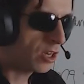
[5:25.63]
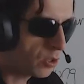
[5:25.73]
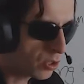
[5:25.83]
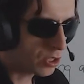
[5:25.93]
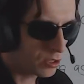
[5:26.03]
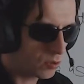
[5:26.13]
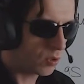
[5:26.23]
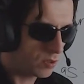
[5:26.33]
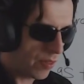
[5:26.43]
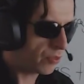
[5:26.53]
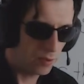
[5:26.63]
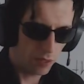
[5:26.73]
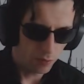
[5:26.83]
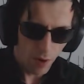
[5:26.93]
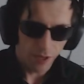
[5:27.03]
you could throw
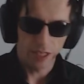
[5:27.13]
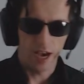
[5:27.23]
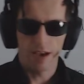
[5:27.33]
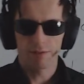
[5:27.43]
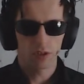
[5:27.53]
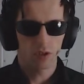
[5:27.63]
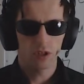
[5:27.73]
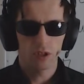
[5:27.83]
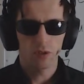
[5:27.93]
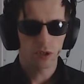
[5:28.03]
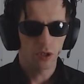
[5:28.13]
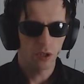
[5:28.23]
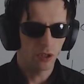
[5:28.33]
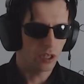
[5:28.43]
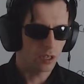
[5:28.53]
throwing knives, or you
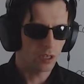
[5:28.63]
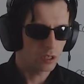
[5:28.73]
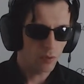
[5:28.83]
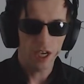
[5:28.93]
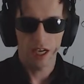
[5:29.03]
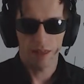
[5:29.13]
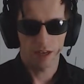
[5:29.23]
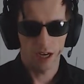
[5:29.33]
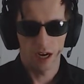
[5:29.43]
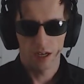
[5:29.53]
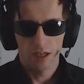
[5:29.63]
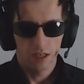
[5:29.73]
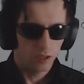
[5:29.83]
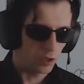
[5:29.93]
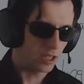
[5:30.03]
could swing at the car.
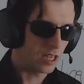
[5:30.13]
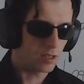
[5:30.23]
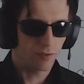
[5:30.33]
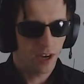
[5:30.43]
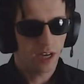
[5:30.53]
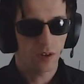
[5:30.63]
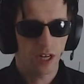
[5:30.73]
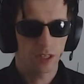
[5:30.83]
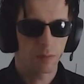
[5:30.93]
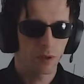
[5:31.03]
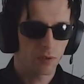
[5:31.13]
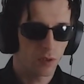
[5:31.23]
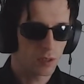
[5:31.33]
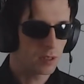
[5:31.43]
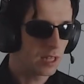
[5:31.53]
Not in case of firecrackers, but of
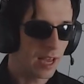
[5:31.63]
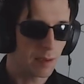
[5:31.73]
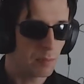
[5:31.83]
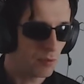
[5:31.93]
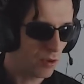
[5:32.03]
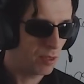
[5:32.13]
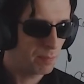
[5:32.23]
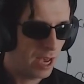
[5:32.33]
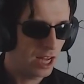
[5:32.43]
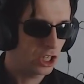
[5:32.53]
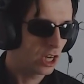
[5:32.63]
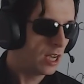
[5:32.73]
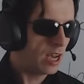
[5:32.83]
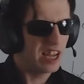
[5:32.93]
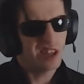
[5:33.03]
course, like before the patch,
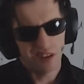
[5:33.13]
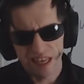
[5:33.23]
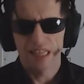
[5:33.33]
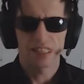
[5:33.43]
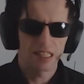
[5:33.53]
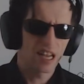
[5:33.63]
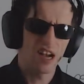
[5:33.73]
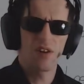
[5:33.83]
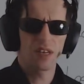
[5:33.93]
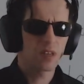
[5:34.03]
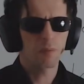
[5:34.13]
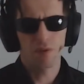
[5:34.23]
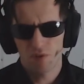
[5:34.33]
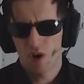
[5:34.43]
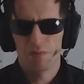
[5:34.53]
I didn't test it now. It could
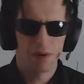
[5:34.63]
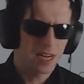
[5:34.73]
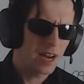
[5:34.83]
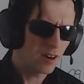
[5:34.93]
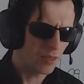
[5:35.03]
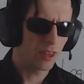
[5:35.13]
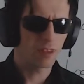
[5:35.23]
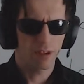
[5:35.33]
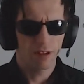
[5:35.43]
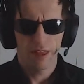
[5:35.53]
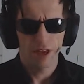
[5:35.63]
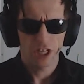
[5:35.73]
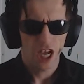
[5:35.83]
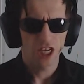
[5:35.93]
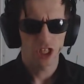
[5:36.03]
be wrong, but I don't think that they
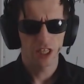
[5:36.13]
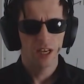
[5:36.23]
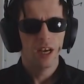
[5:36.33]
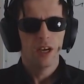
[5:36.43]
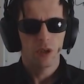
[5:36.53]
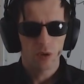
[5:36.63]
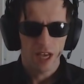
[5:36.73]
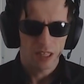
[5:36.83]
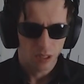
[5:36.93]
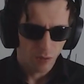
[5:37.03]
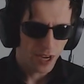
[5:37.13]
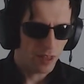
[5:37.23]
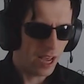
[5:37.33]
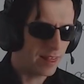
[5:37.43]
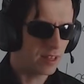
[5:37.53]
changed it. You can
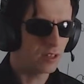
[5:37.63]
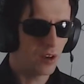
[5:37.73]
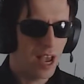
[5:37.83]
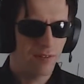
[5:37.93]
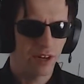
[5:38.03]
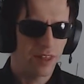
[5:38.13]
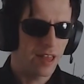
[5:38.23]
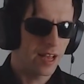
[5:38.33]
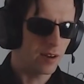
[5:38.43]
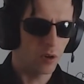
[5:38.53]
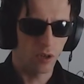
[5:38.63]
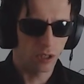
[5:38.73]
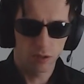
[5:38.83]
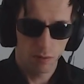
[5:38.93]
swing at the driver and that, or